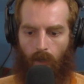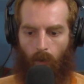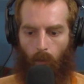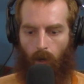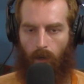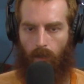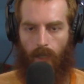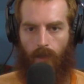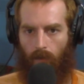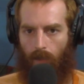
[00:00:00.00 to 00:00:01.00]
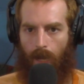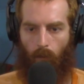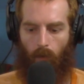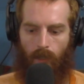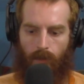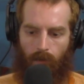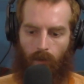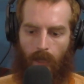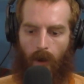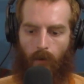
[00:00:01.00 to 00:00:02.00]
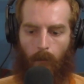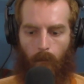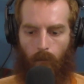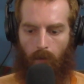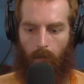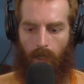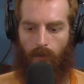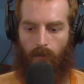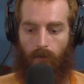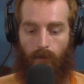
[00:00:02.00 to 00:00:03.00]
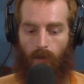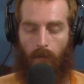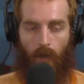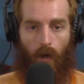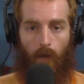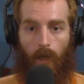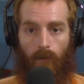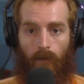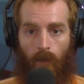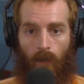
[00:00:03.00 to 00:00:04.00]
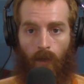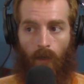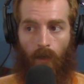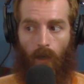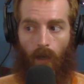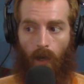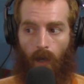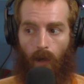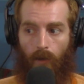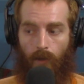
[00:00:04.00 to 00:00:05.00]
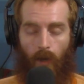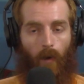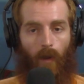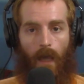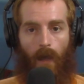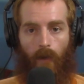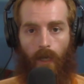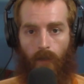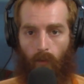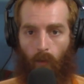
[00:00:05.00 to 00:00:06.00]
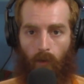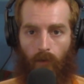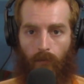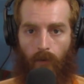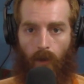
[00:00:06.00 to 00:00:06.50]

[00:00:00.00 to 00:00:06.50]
what is allowed and what isn't allowed, because some tournaments don't allow any sort of